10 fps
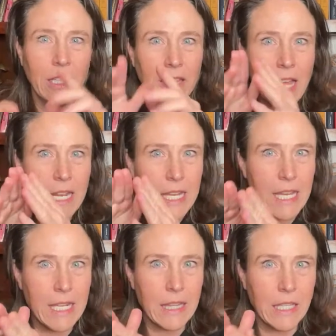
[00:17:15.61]
letting
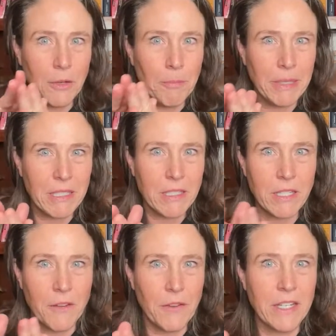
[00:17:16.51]
in little bits of
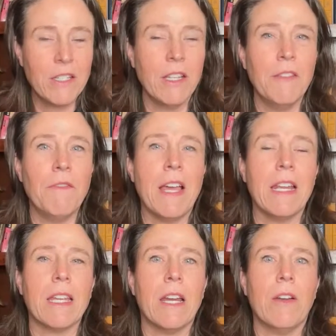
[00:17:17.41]
stuff into the
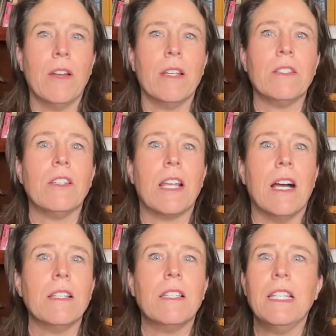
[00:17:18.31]
lymphatic areas to
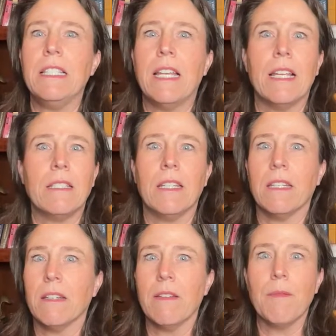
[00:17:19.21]
constantly test it.